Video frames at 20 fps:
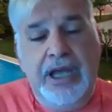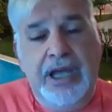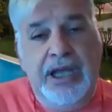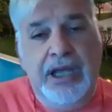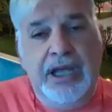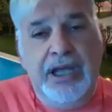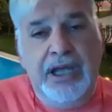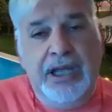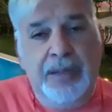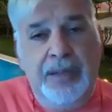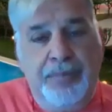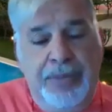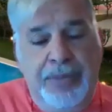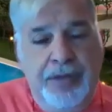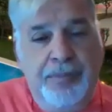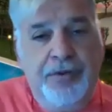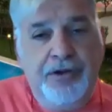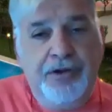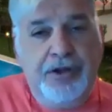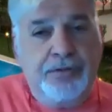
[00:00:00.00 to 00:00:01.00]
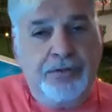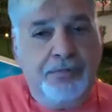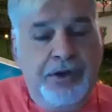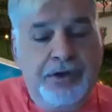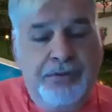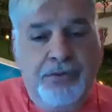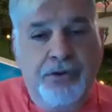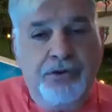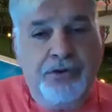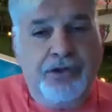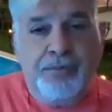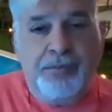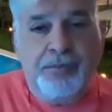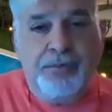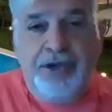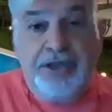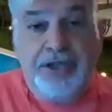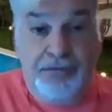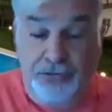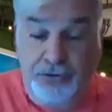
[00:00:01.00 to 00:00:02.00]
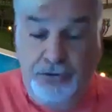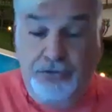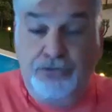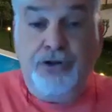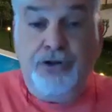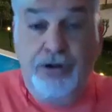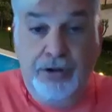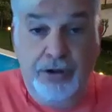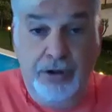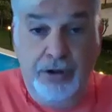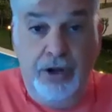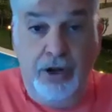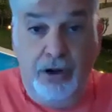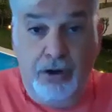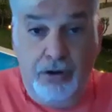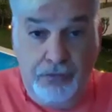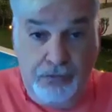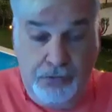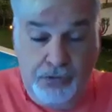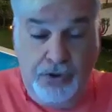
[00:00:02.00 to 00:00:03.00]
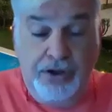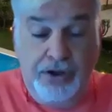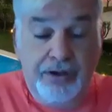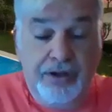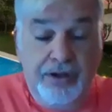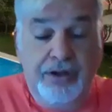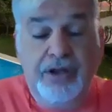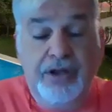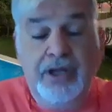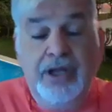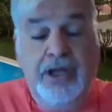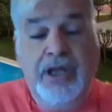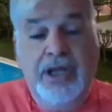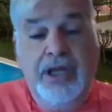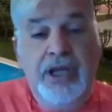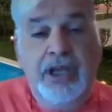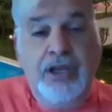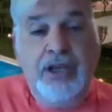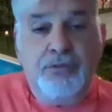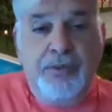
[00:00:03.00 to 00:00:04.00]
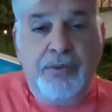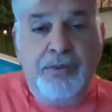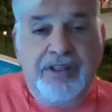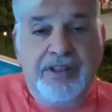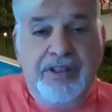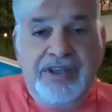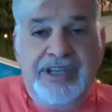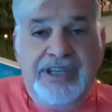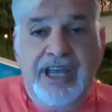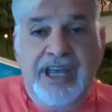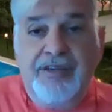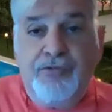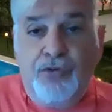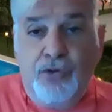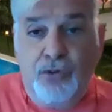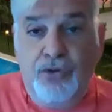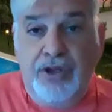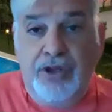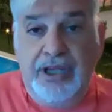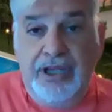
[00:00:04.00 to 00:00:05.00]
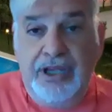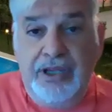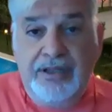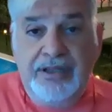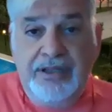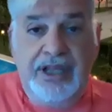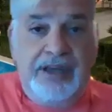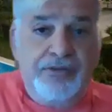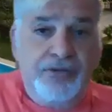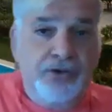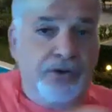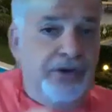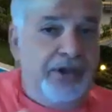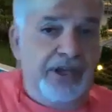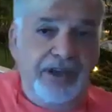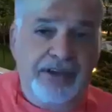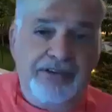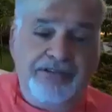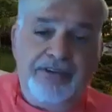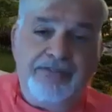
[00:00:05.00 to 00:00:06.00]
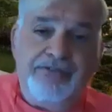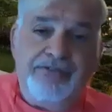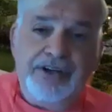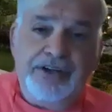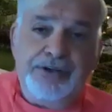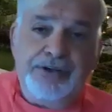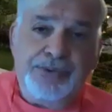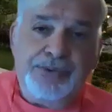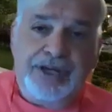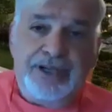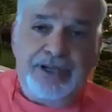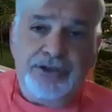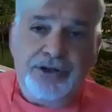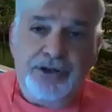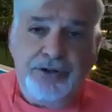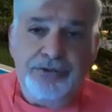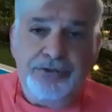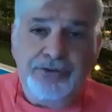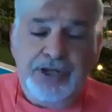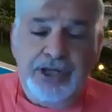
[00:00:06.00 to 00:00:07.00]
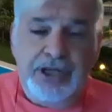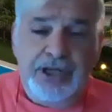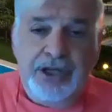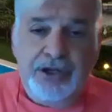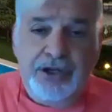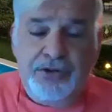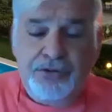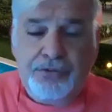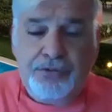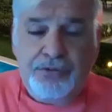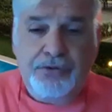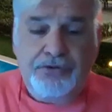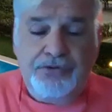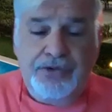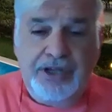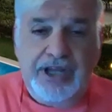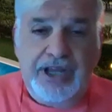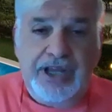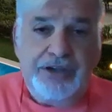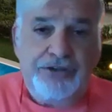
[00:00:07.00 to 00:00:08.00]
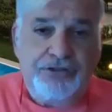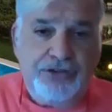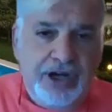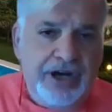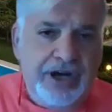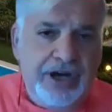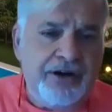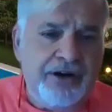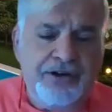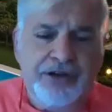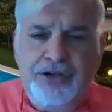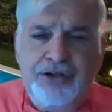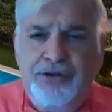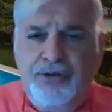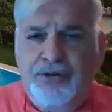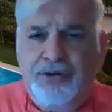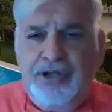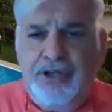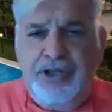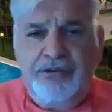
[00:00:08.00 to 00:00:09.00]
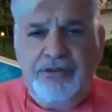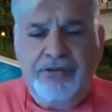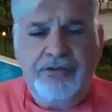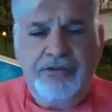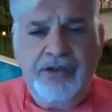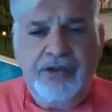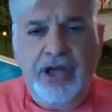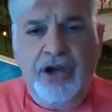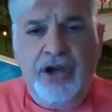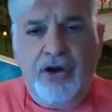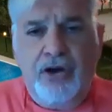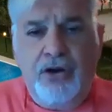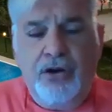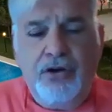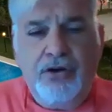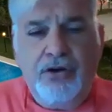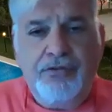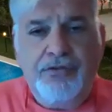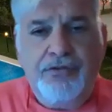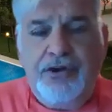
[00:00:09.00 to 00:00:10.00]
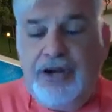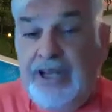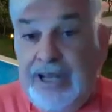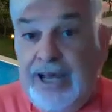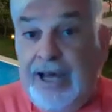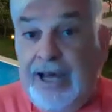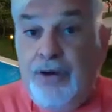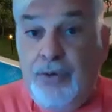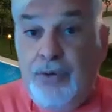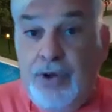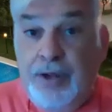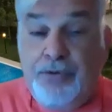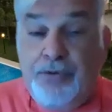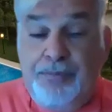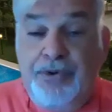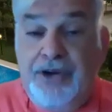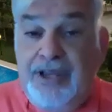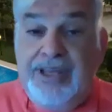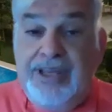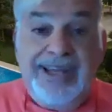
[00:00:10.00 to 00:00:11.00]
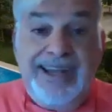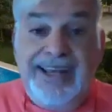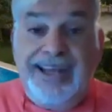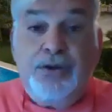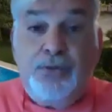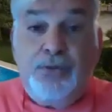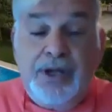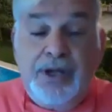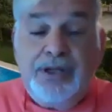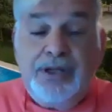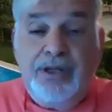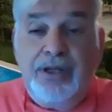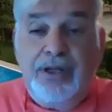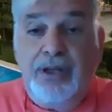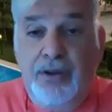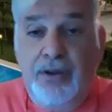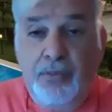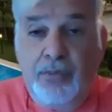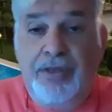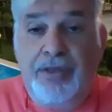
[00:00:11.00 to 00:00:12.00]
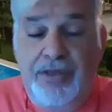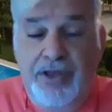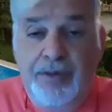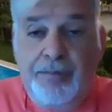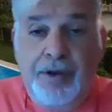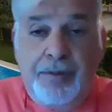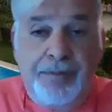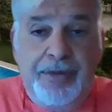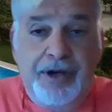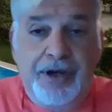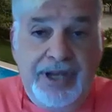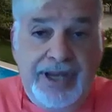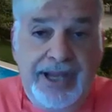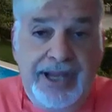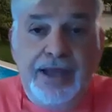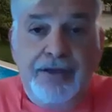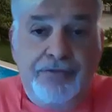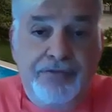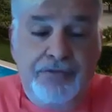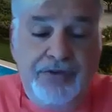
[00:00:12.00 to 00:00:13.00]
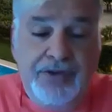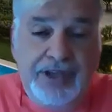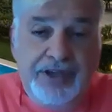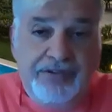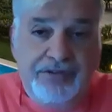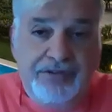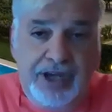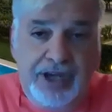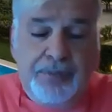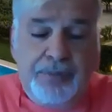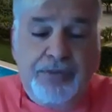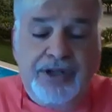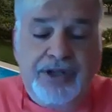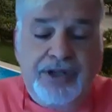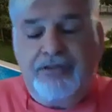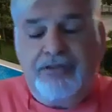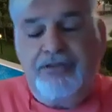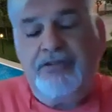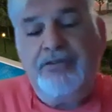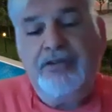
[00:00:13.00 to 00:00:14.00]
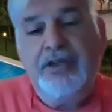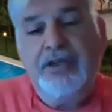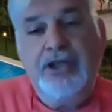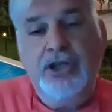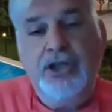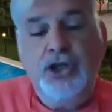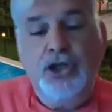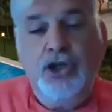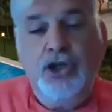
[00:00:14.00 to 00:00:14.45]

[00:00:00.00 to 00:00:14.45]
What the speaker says: papers that we wrote about the future of work is with Dave Ulrich. Dave Ulrich is a very well-known guru in HR, you know, he's all over. And now we're preparing another one with him about life in cyberness.